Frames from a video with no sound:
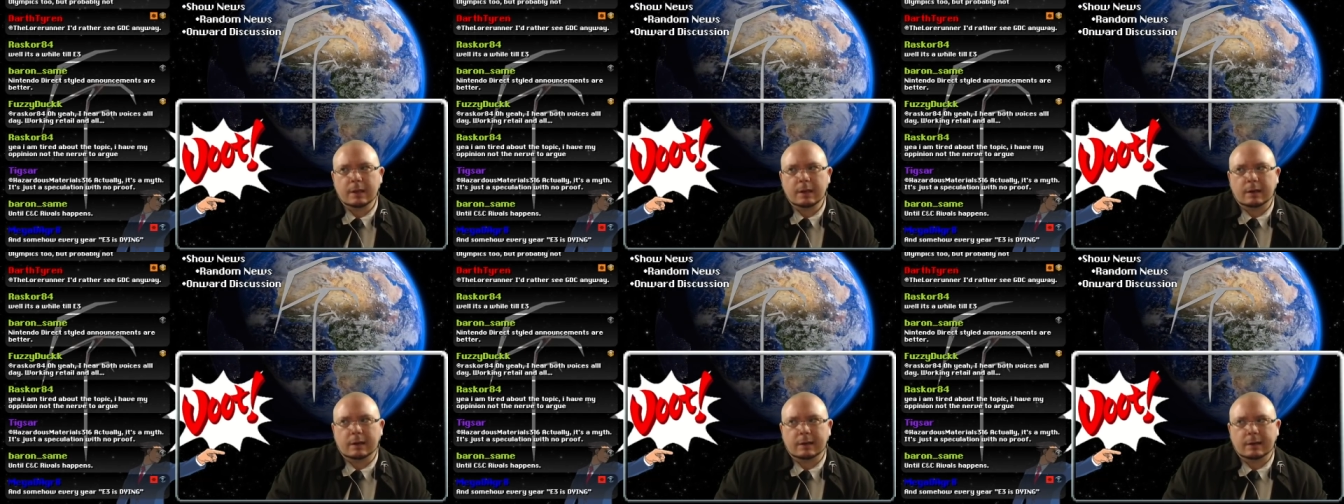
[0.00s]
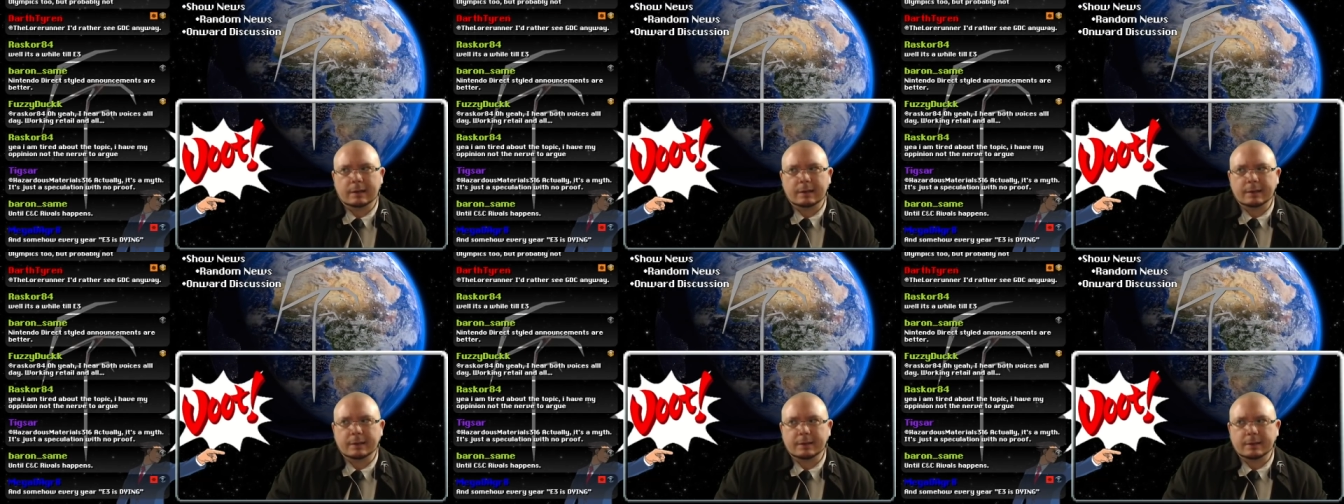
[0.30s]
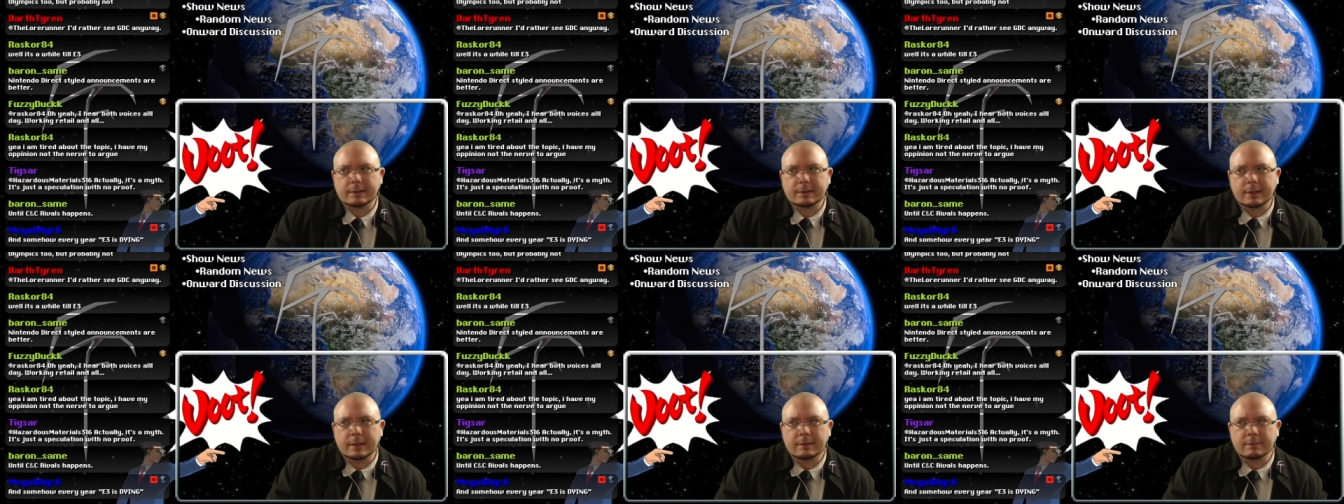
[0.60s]
on
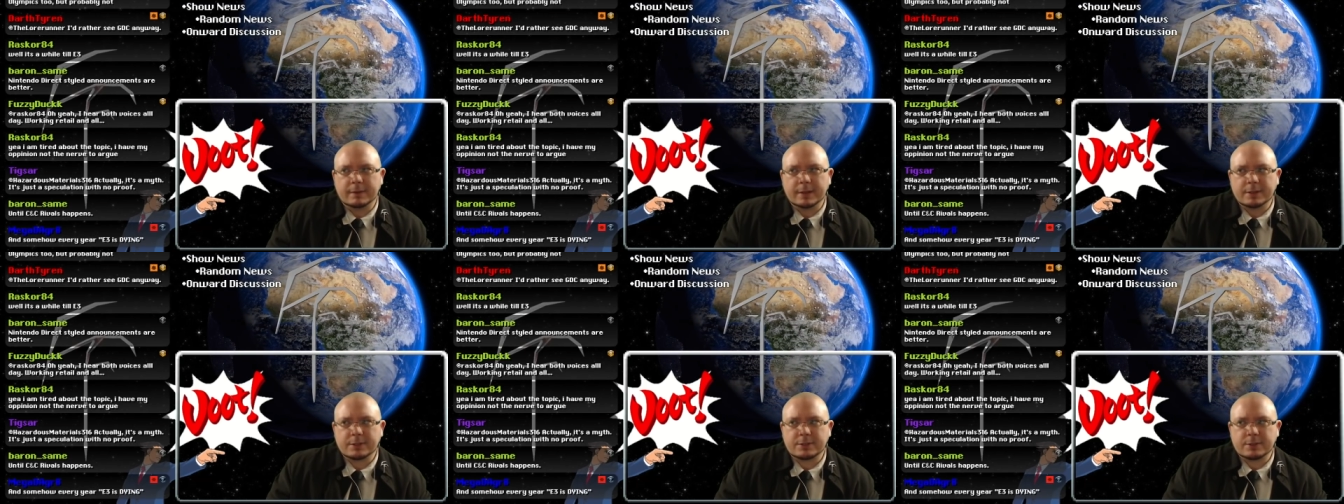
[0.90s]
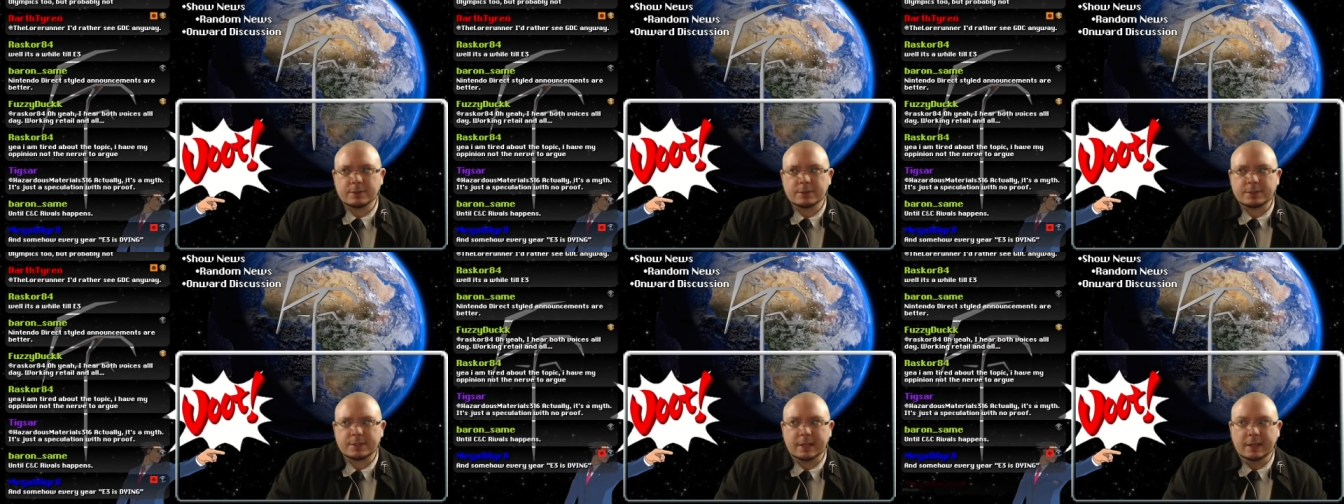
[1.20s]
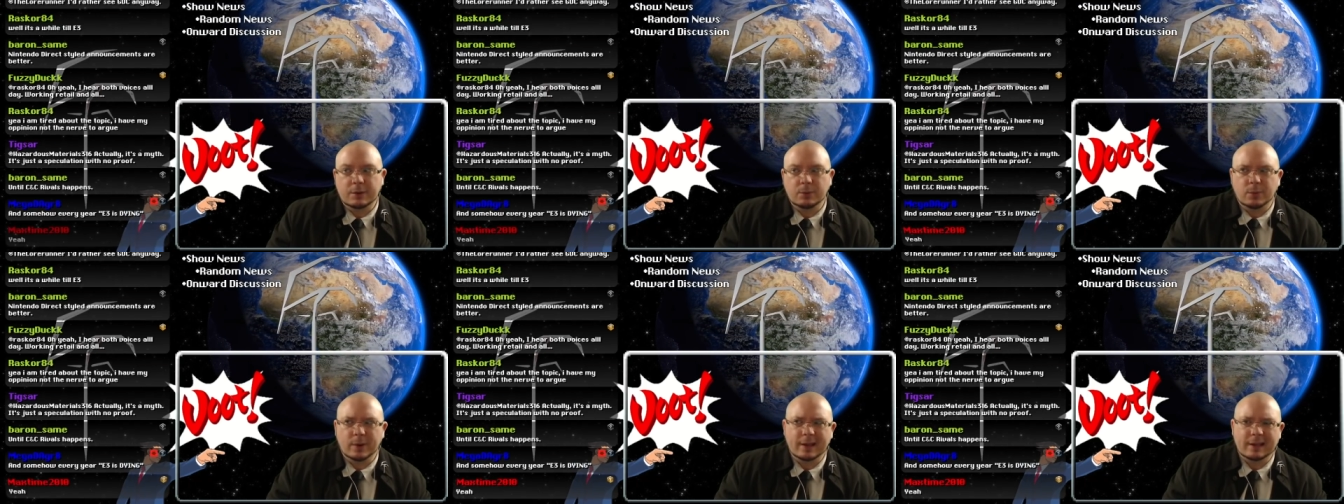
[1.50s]
investors
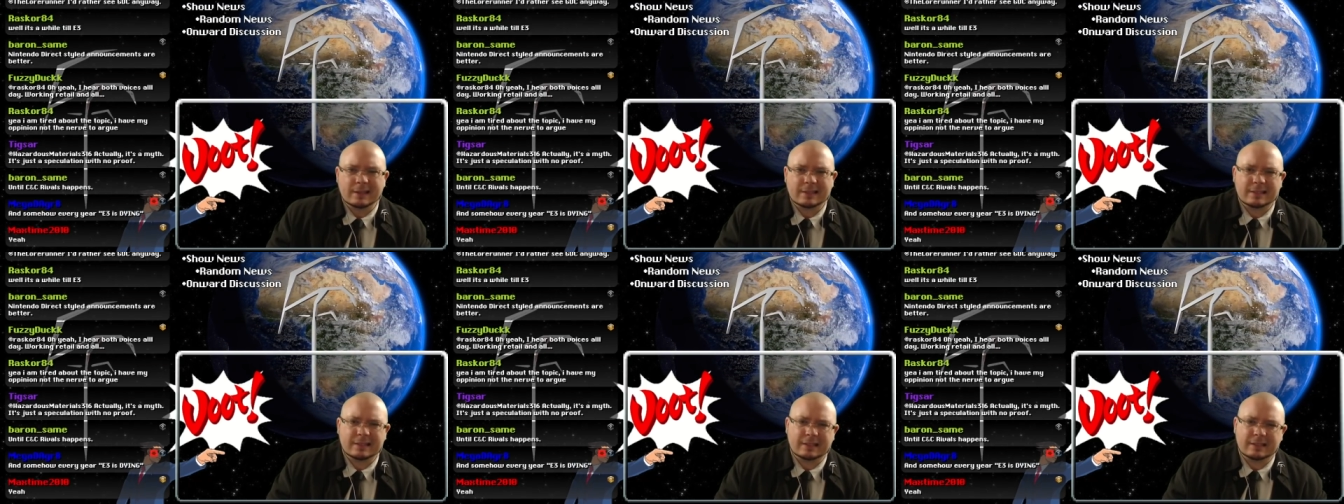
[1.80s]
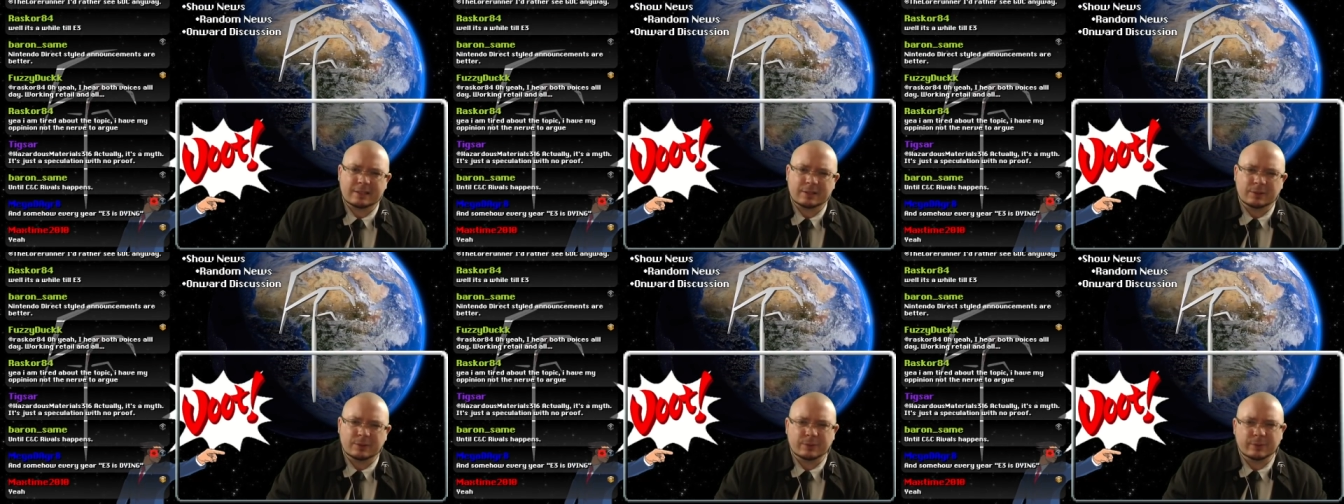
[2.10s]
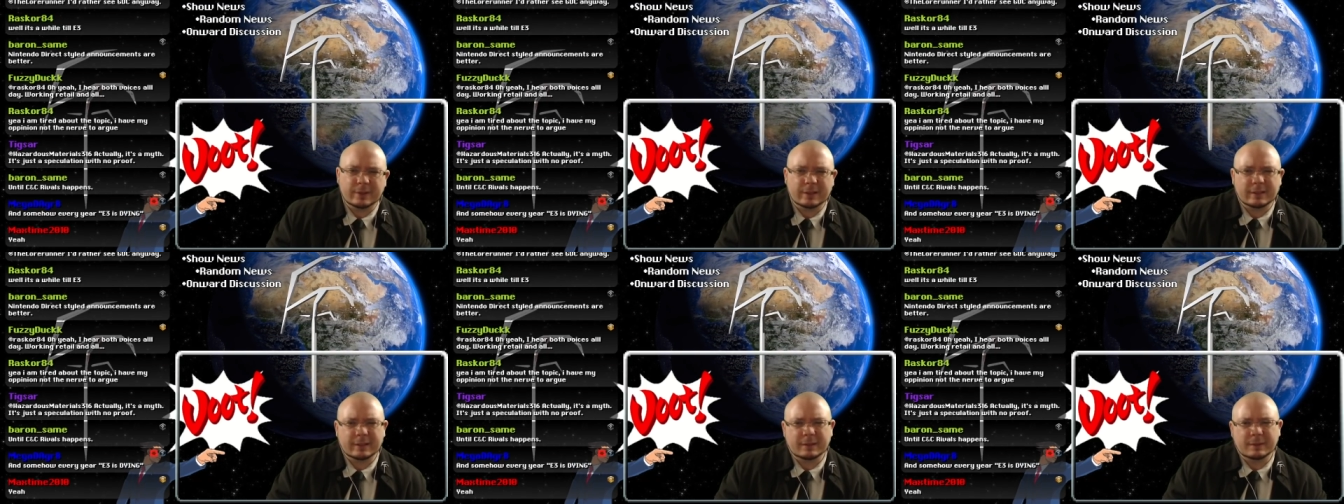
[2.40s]
in ways that don't
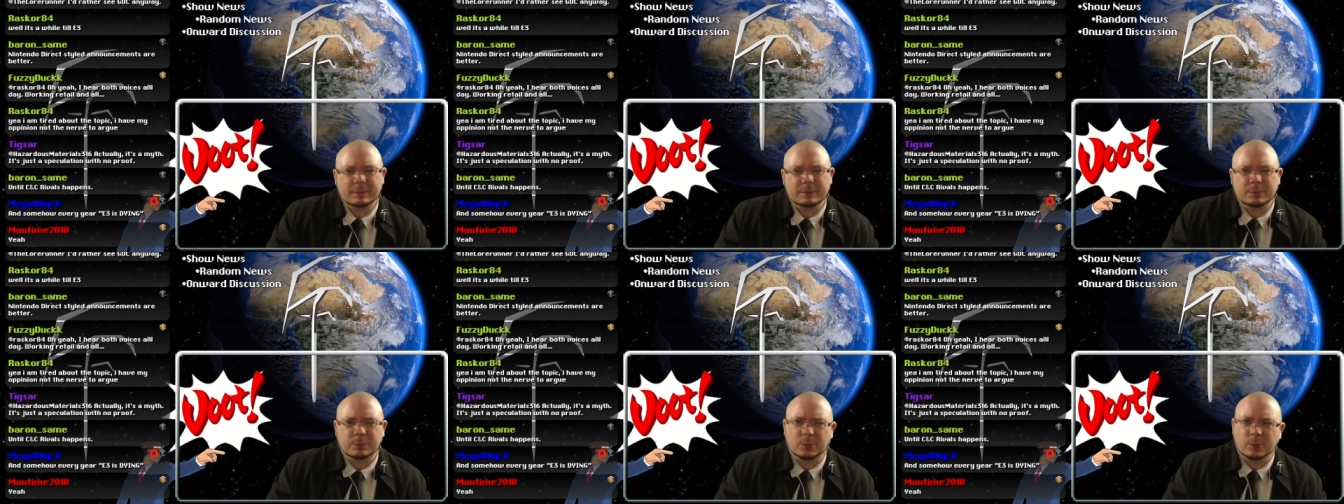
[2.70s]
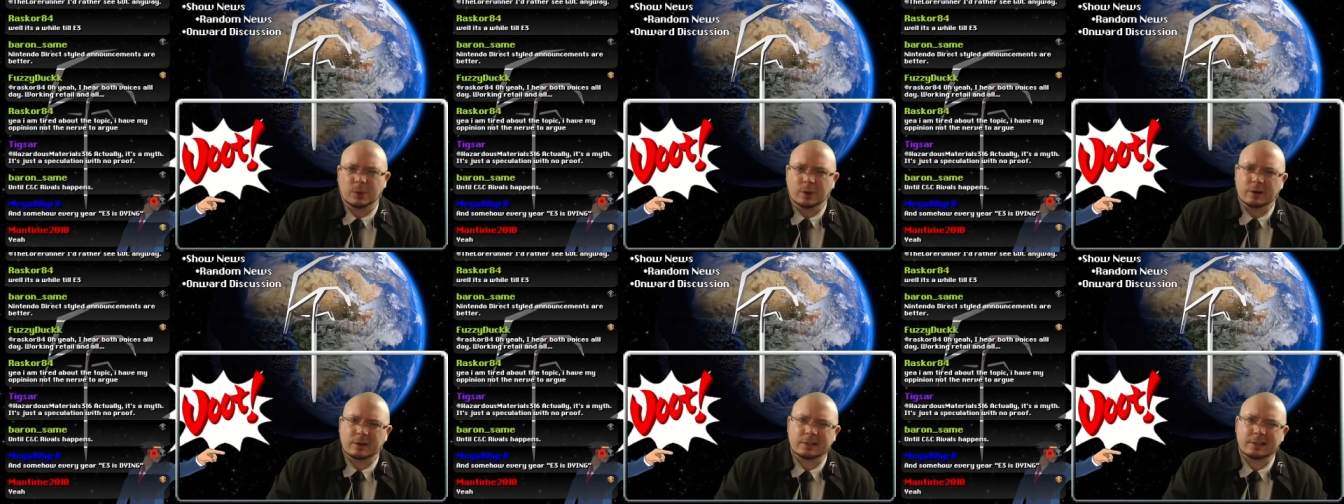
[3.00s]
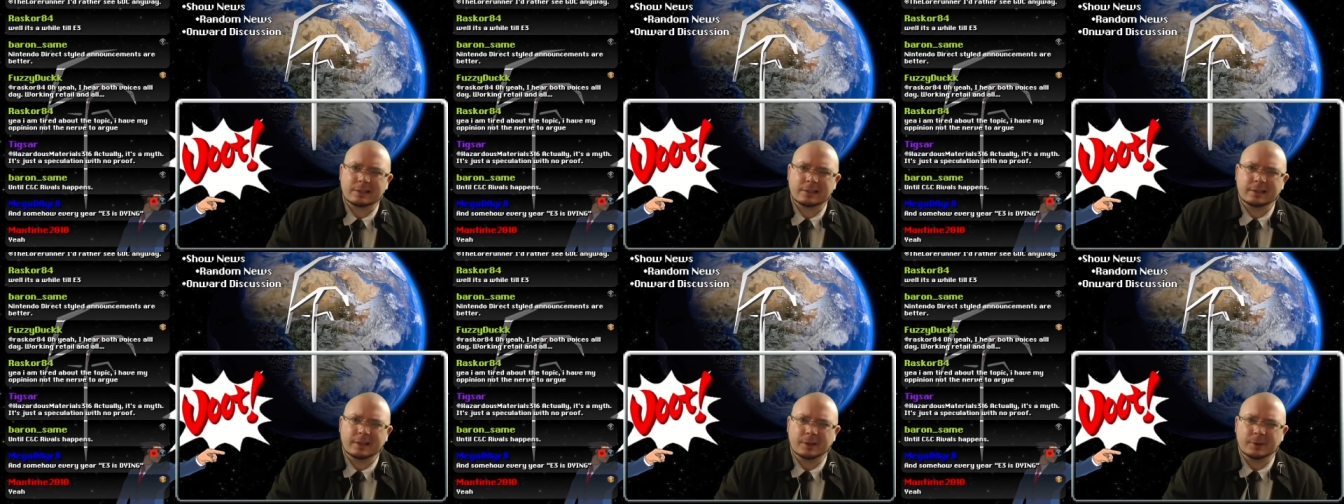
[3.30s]
really work.
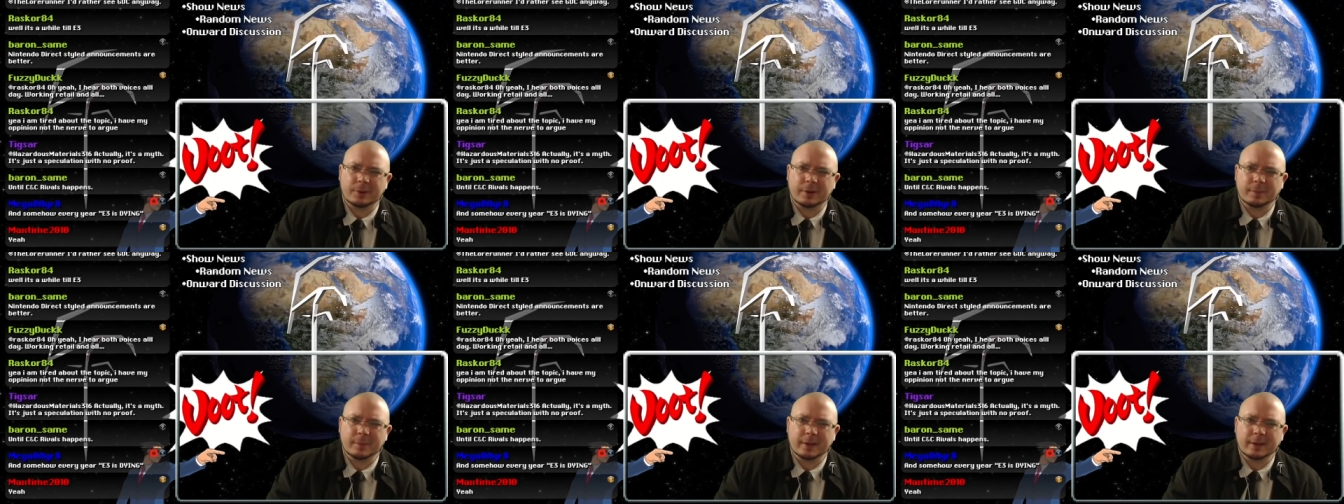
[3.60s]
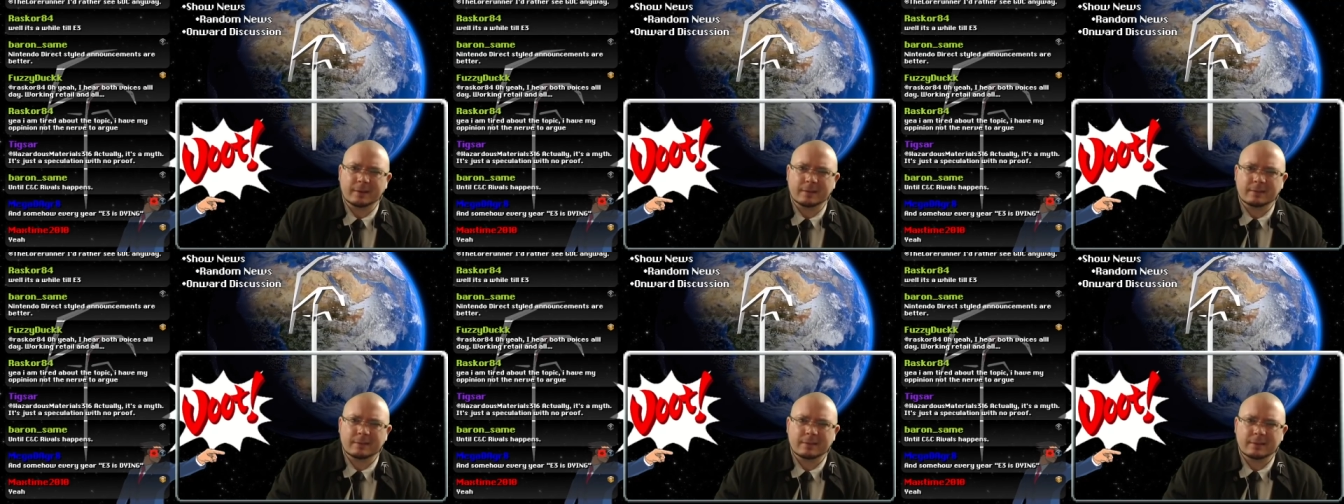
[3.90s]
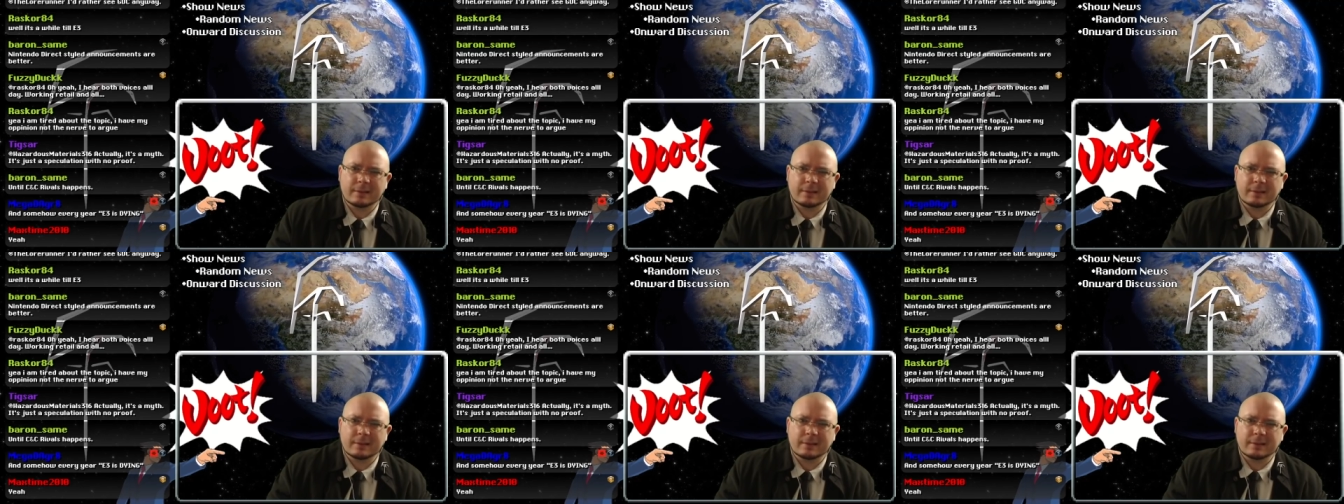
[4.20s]
You know what I mean?